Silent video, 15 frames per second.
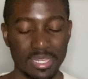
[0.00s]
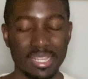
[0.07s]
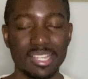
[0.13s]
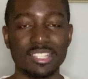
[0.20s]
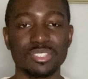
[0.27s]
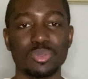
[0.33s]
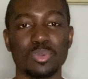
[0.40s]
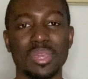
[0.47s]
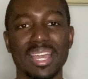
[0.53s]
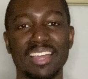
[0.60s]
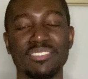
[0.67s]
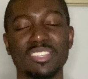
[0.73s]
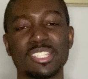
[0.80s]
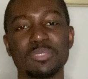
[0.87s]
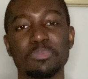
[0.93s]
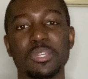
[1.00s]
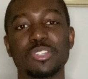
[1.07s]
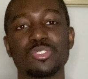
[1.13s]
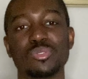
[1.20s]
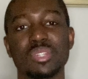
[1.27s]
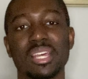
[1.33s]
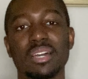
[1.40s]
So we have this
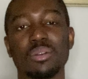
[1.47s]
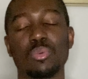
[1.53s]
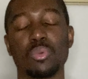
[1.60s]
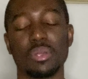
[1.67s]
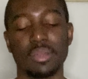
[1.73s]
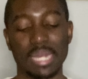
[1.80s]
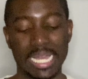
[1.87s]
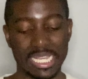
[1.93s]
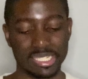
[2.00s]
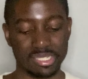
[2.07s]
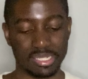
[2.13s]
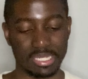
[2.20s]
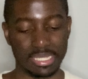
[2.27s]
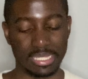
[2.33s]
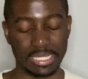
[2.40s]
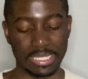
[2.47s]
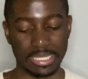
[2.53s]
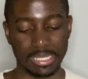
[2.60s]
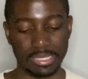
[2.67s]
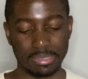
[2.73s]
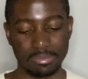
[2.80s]
picture now where actually the